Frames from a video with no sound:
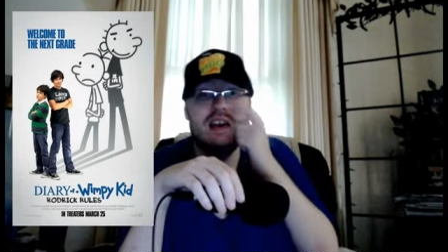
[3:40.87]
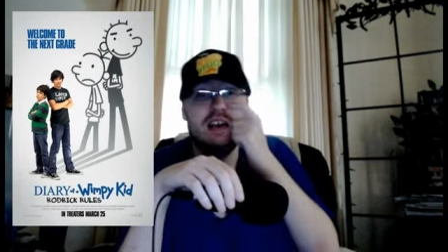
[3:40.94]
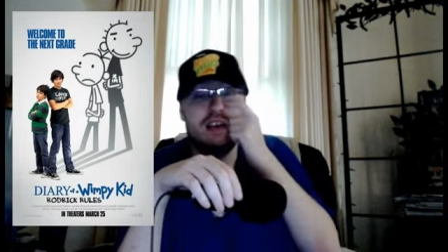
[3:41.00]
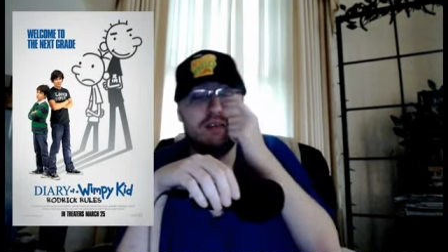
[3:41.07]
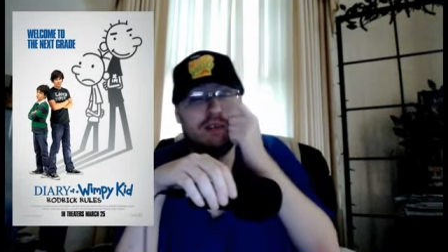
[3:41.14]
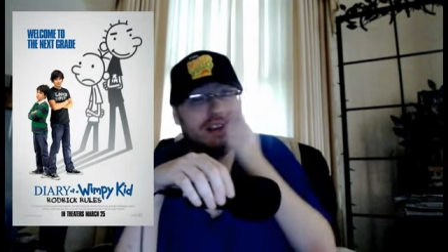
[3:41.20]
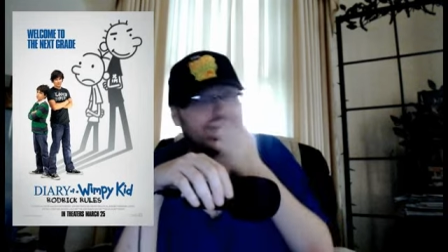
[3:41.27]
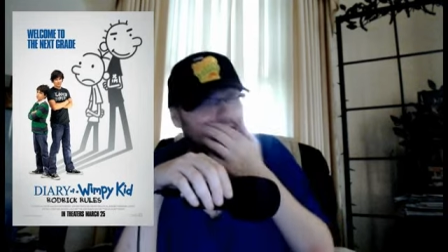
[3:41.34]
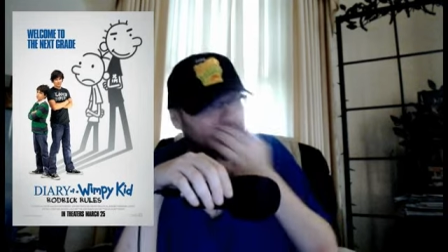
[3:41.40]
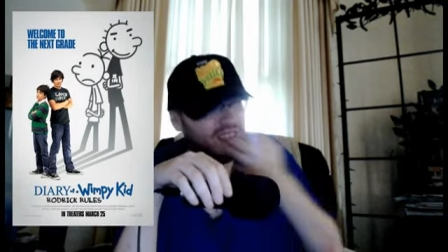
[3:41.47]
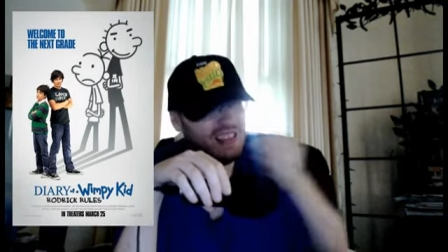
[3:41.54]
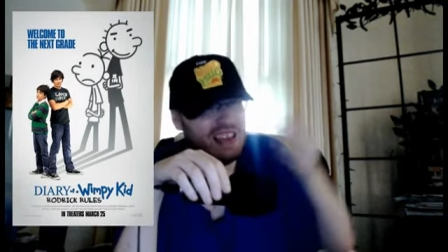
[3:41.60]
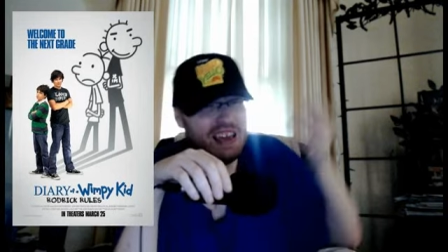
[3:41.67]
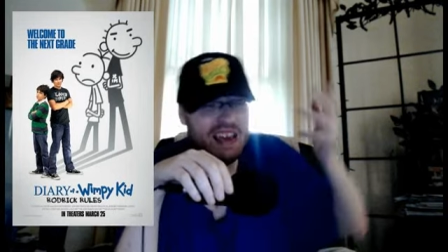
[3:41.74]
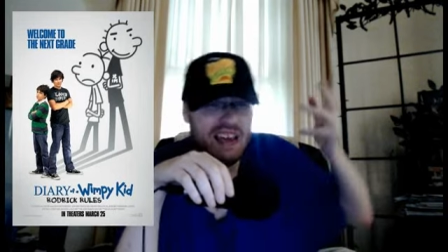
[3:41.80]
Like, this
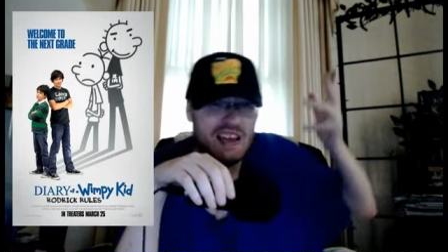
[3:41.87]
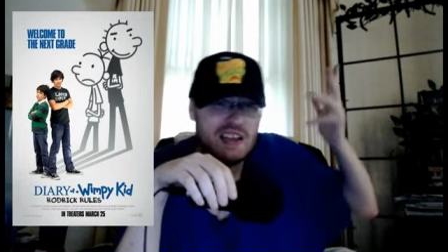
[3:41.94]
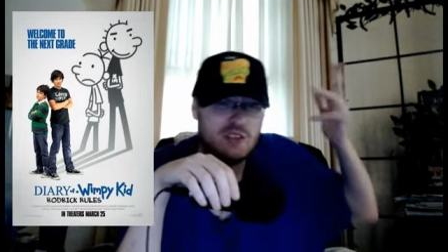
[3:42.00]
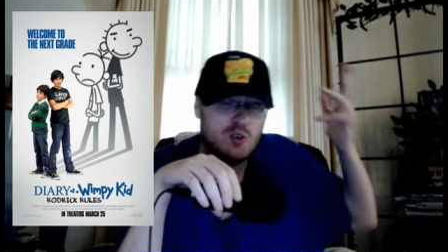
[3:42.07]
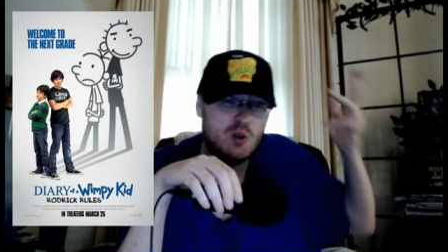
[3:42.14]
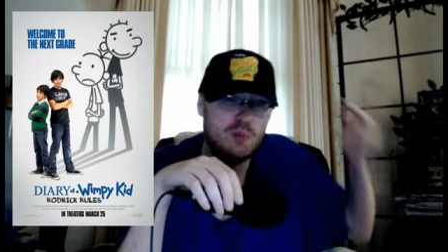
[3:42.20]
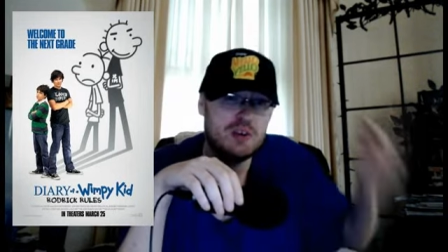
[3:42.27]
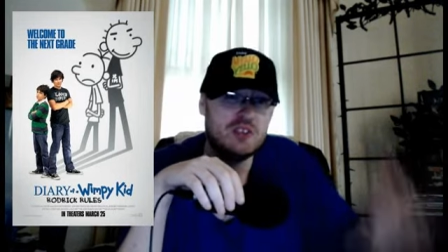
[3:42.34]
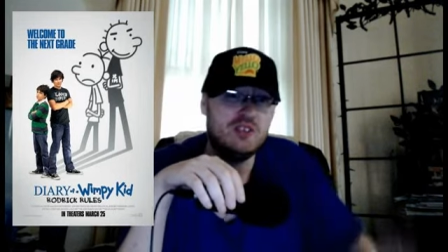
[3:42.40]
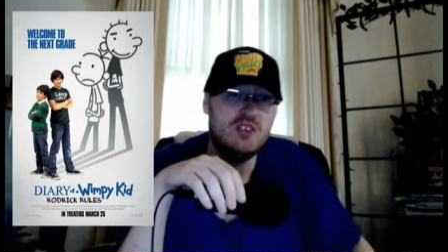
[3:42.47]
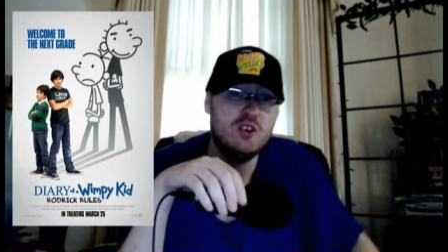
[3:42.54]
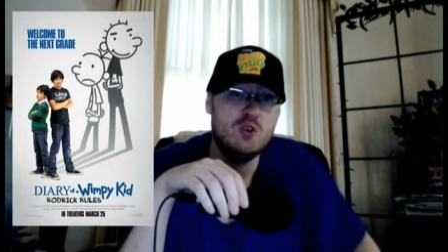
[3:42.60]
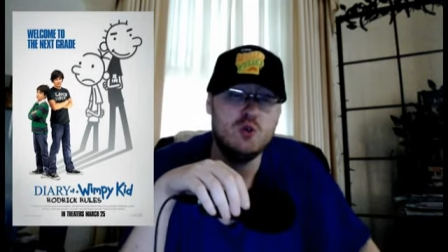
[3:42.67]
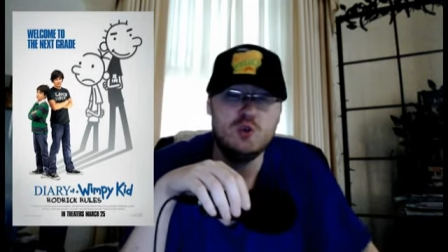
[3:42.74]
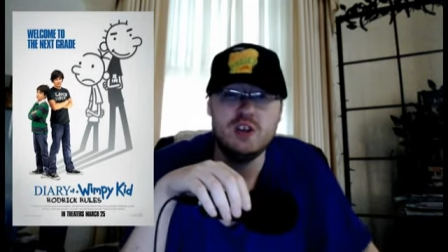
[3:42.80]
kid is going to be a
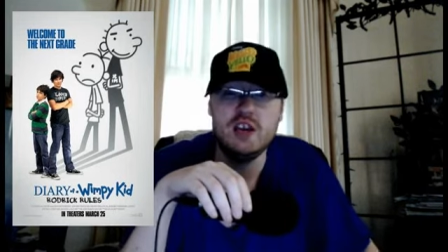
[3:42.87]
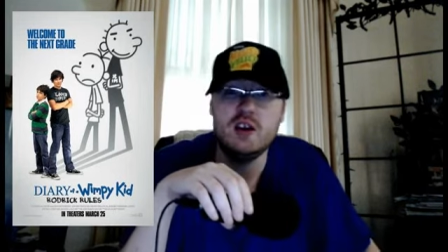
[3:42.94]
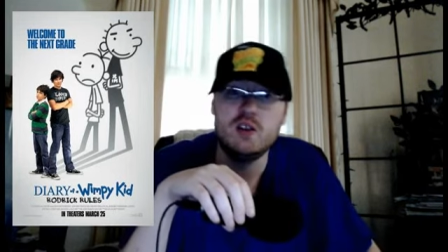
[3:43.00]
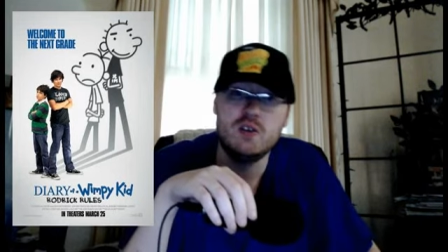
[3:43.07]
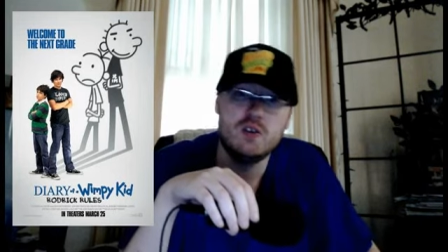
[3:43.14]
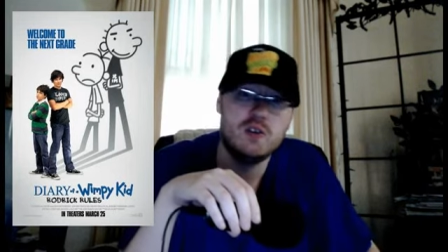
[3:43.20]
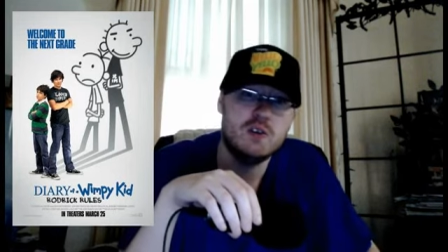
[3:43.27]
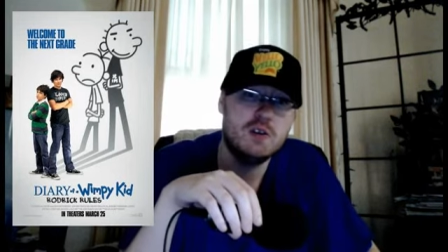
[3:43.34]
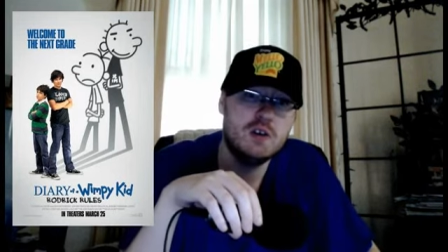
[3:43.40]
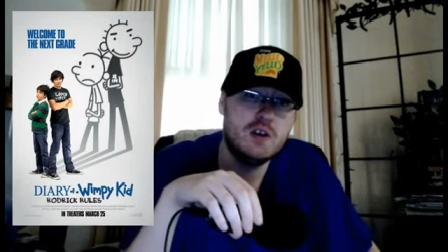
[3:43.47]
serial killer.